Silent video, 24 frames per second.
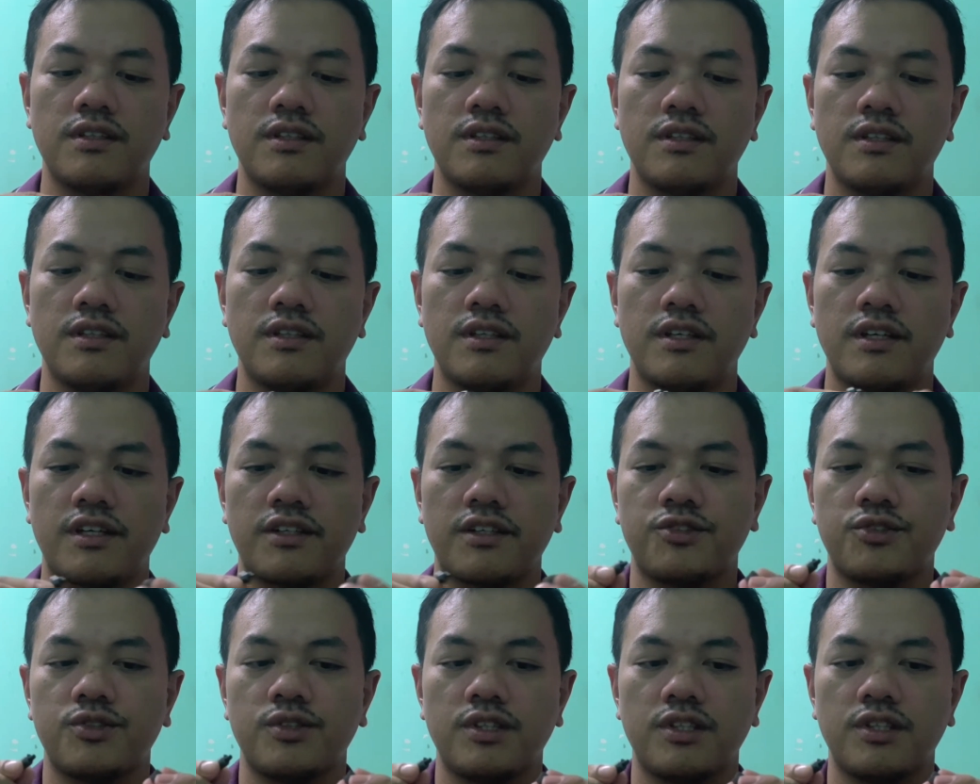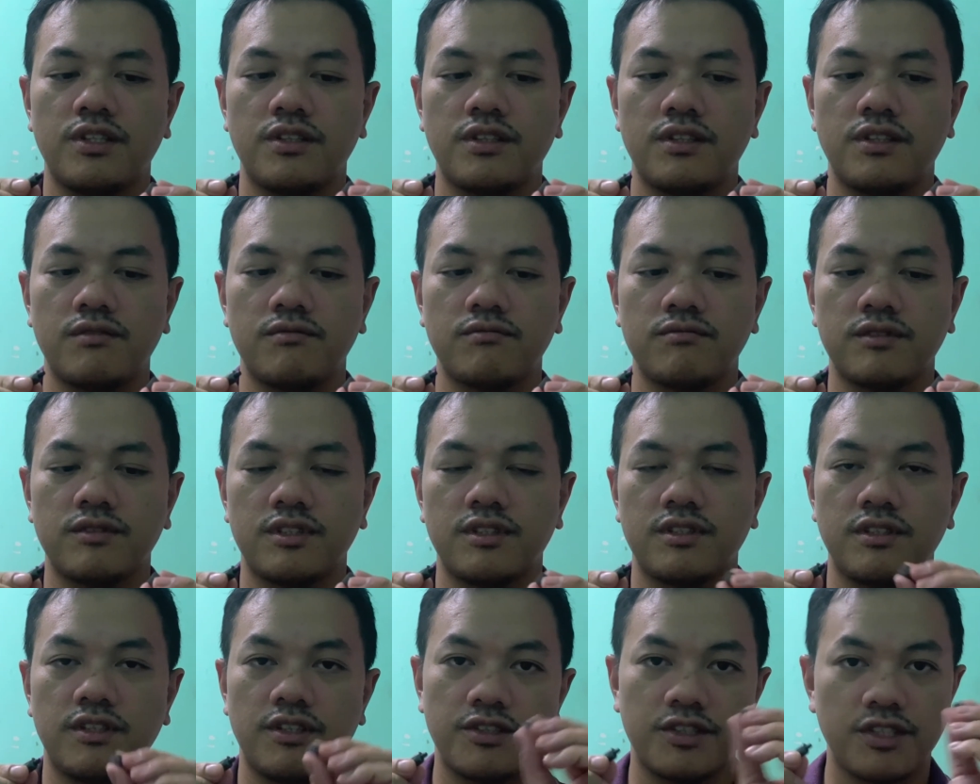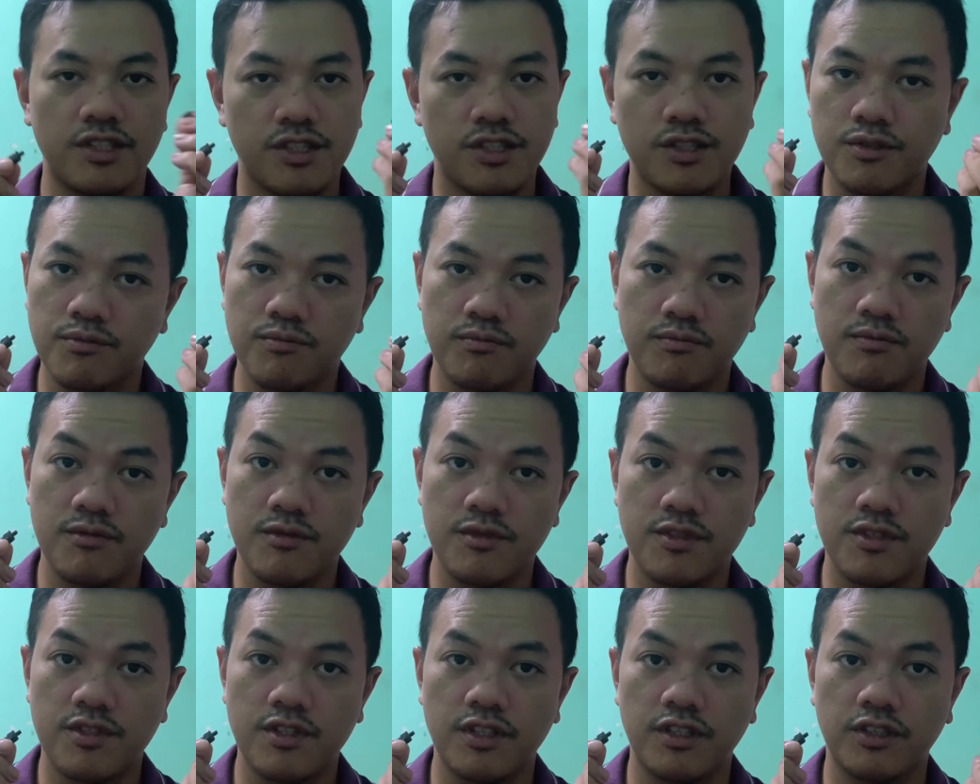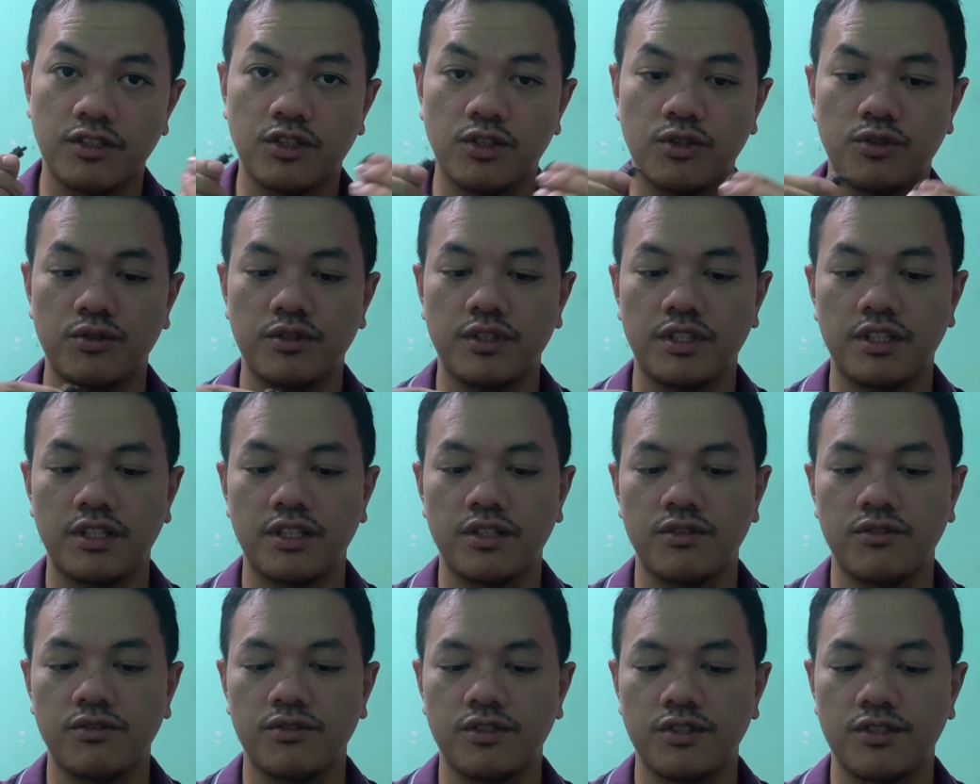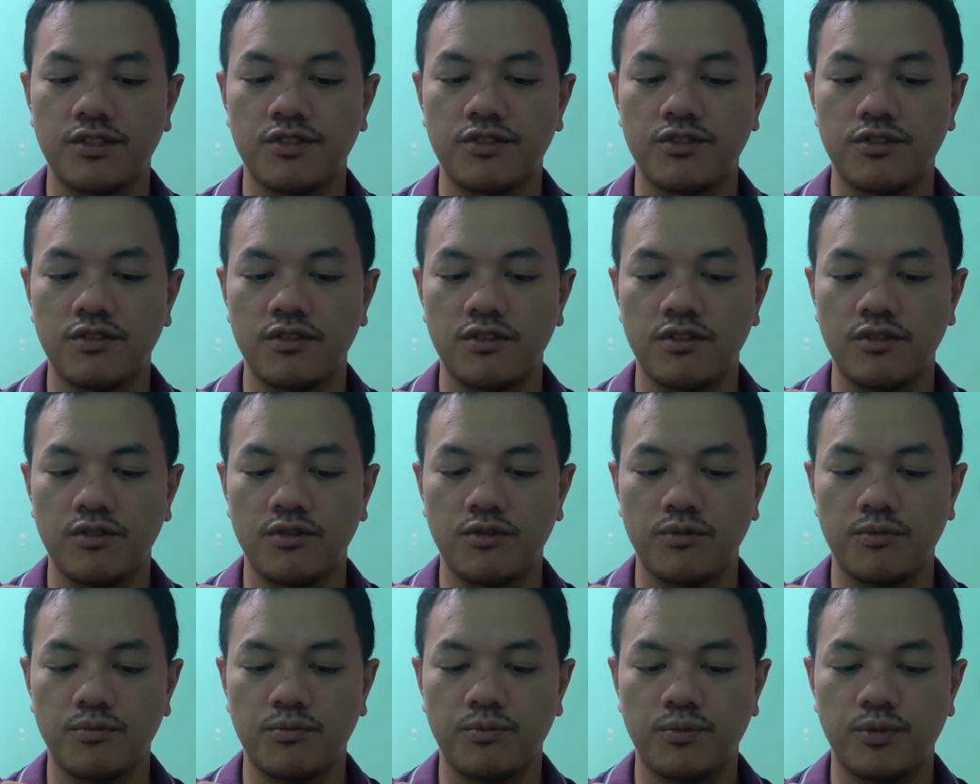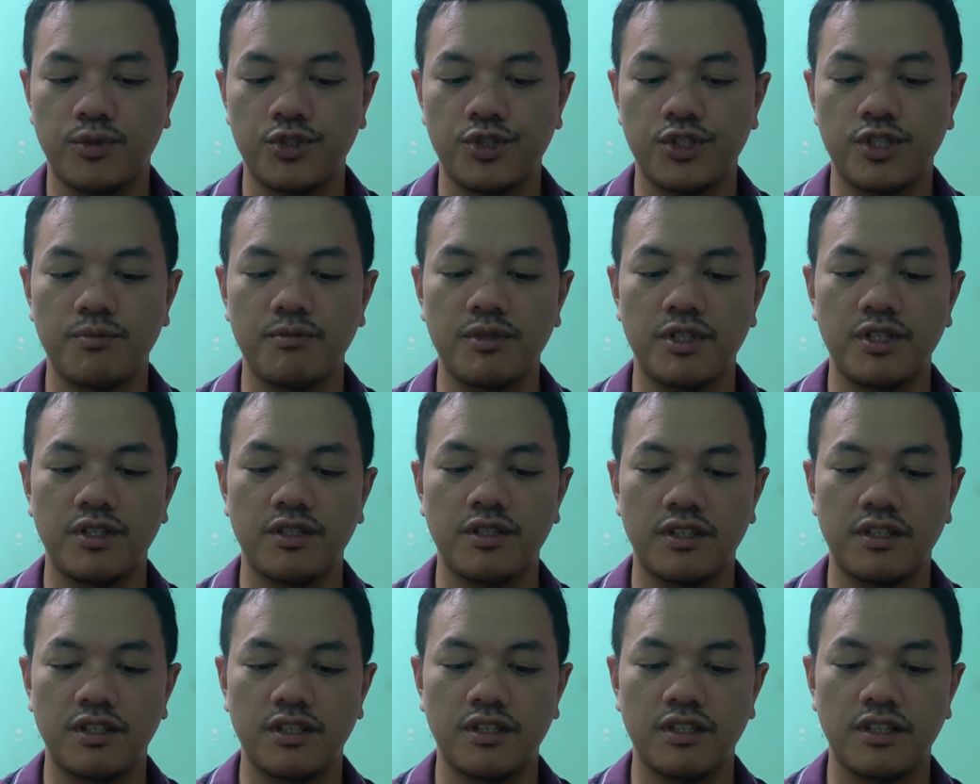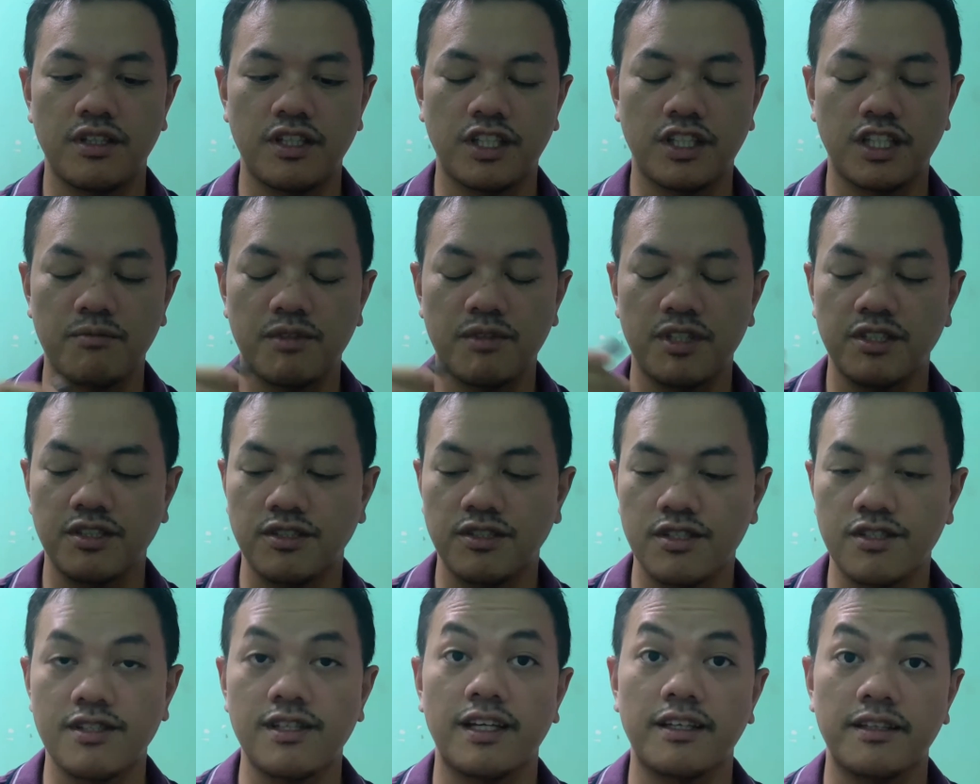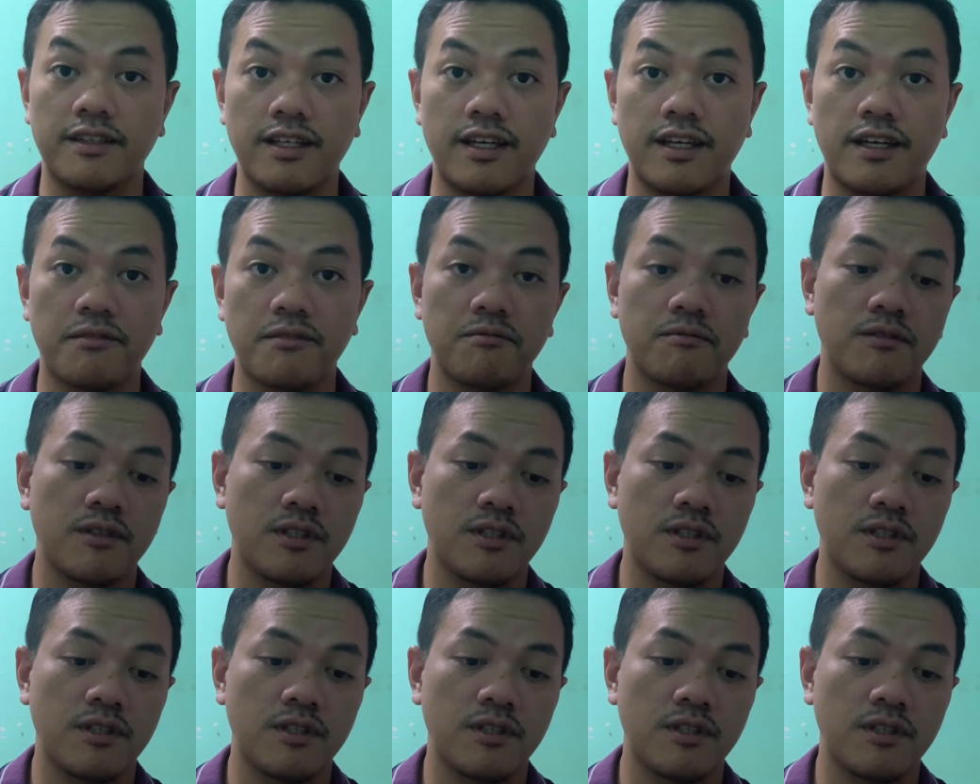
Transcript: they're just silicone, and then you just push them in and then they come in just like that.